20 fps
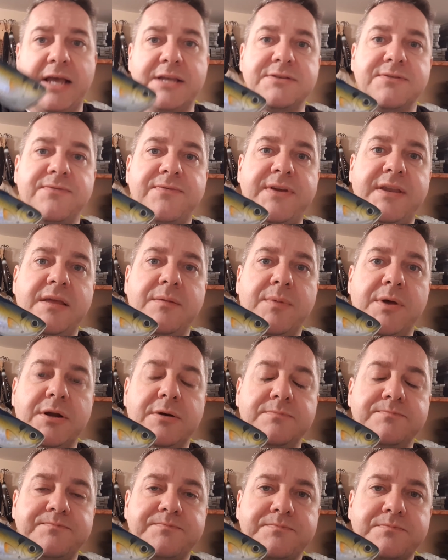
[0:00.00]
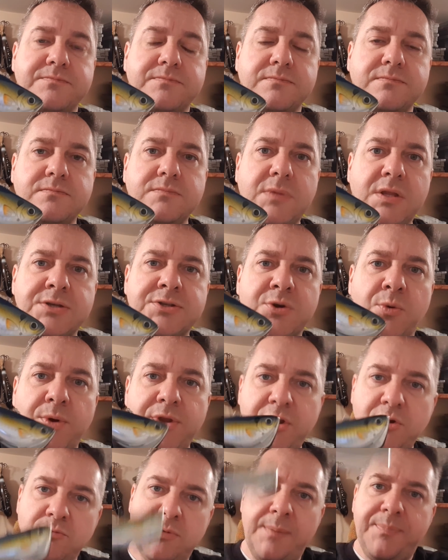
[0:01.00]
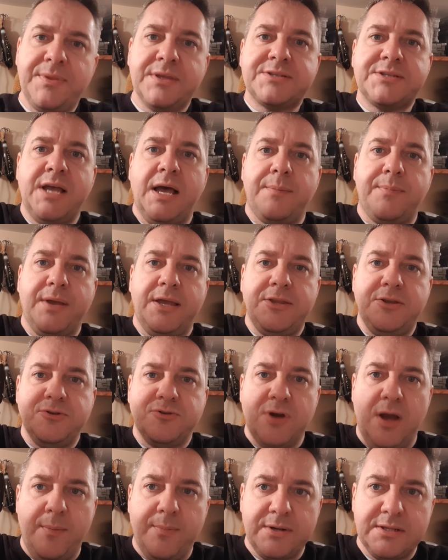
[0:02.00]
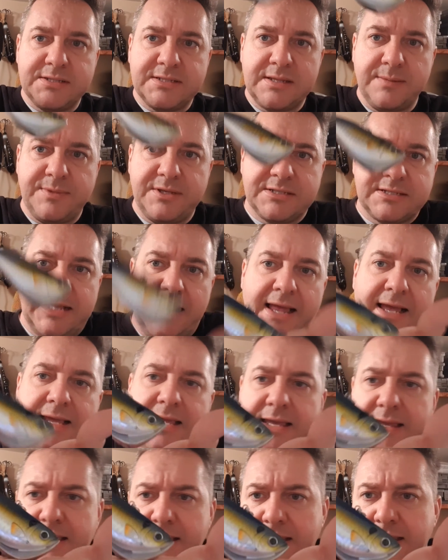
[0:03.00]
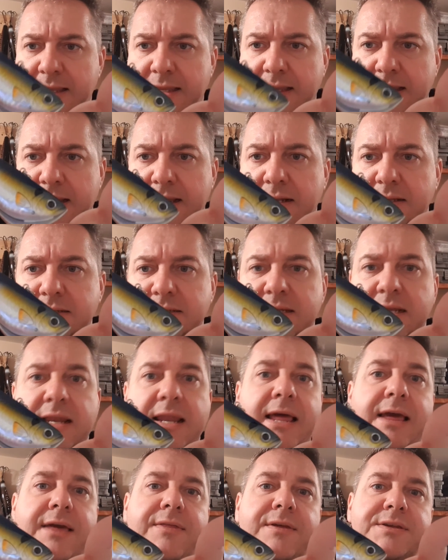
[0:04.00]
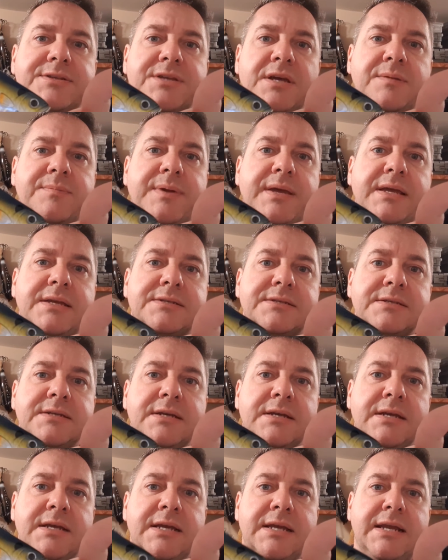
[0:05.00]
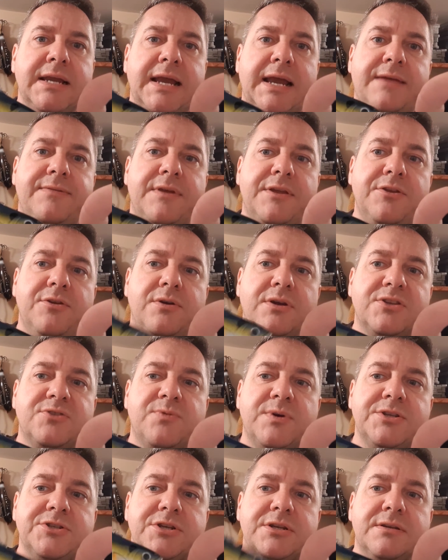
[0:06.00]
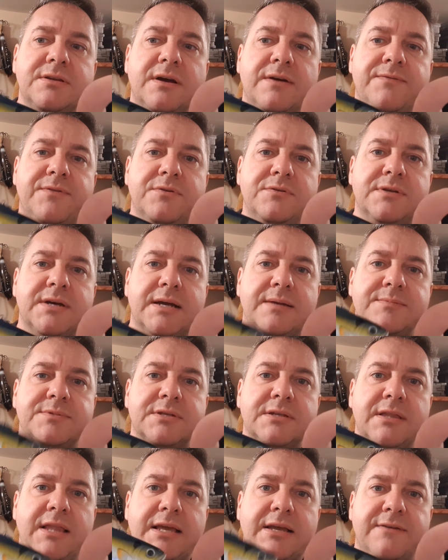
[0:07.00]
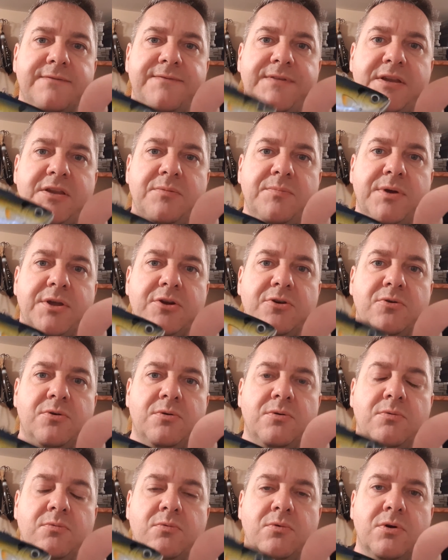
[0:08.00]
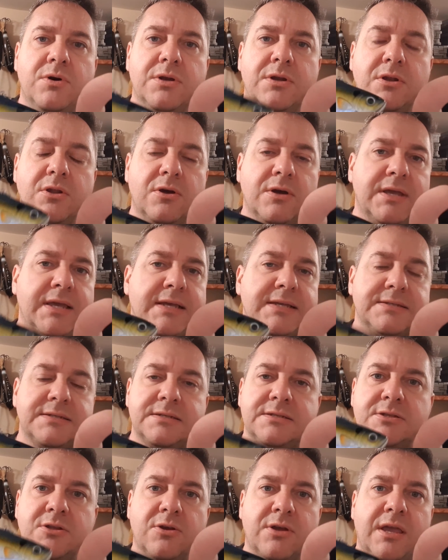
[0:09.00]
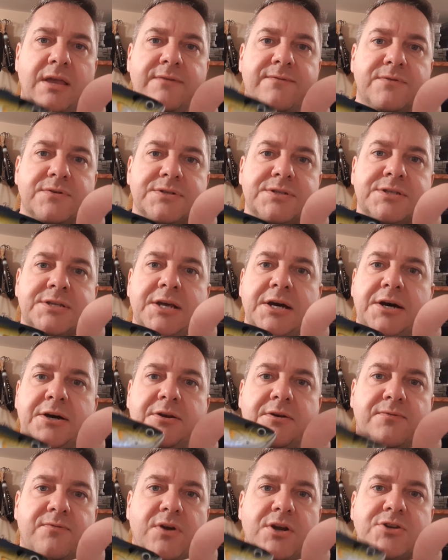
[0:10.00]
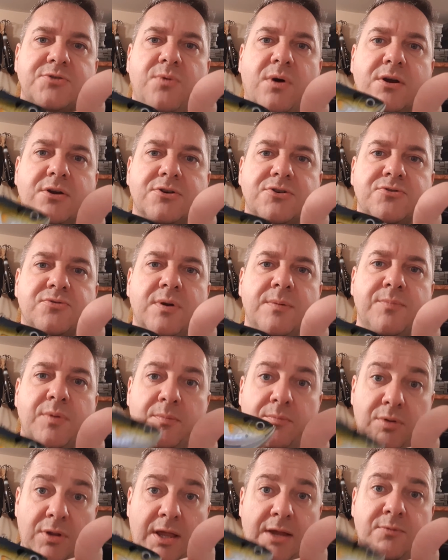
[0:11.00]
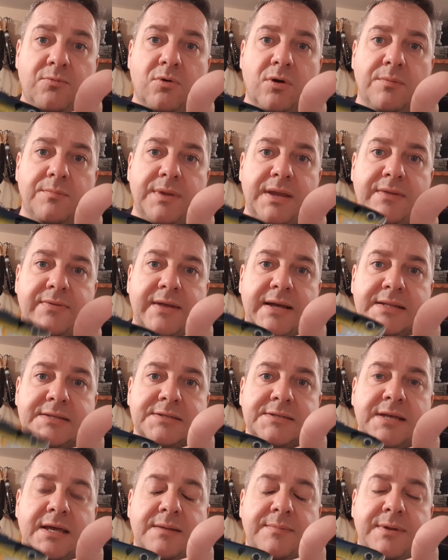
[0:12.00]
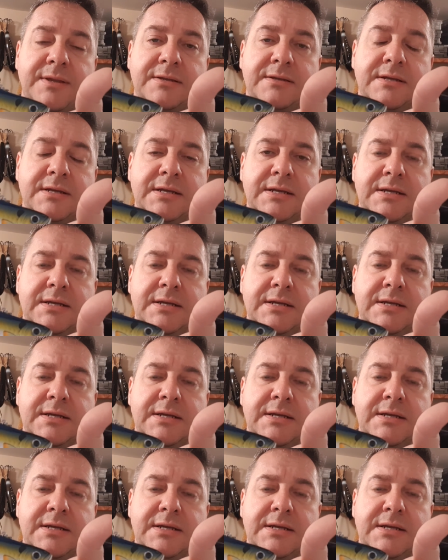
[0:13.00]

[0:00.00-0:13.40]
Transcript: as a feeding minnow. So when you rip this up and you drop it on semi-slack, it'll sit like this on base. And then you can twitch it a few times, like a feeding minnow would look as it's looking for scud or freshwater shrimp or bloodworm in that sediment.